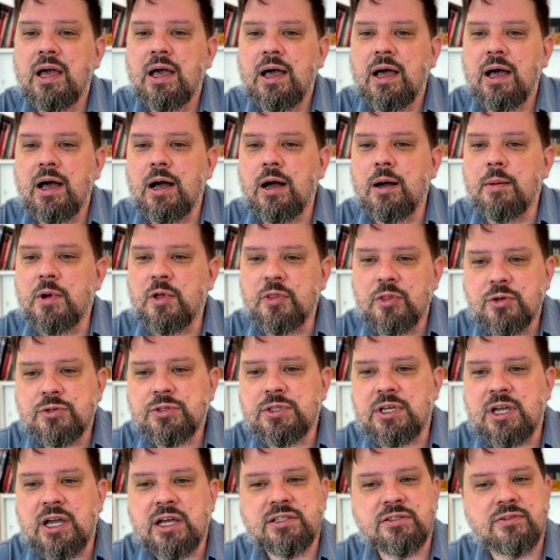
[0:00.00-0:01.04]
And those
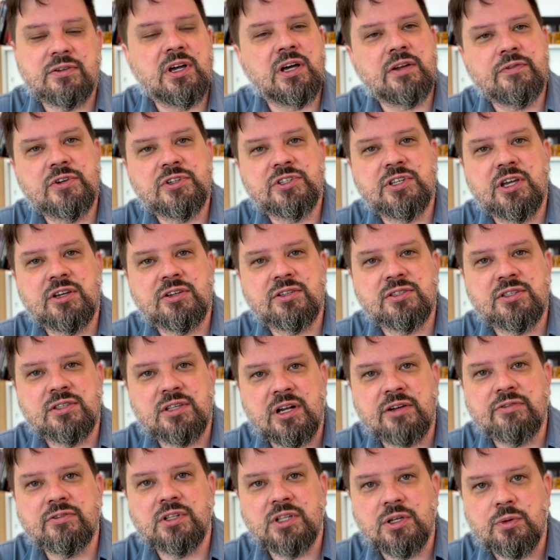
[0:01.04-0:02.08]
are the kinds of conversations that
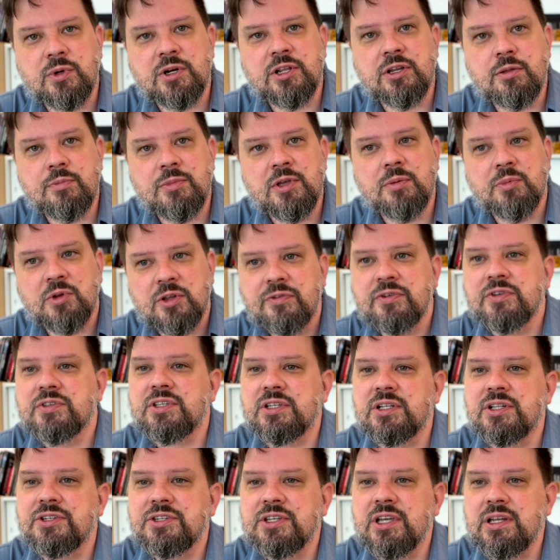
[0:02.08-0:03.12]
I really wanted to be able to
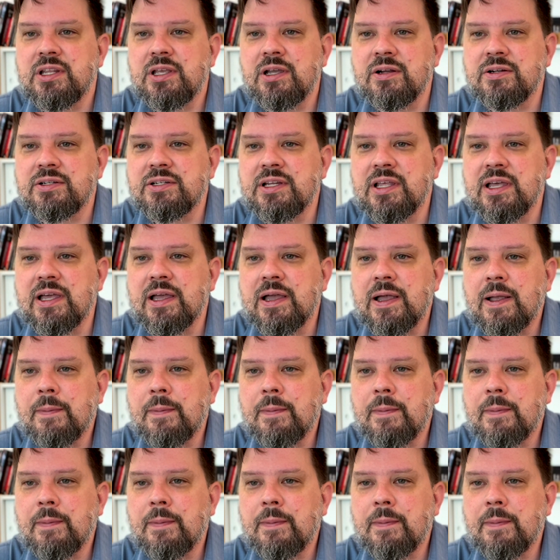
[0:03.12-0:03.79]
facilitate here today.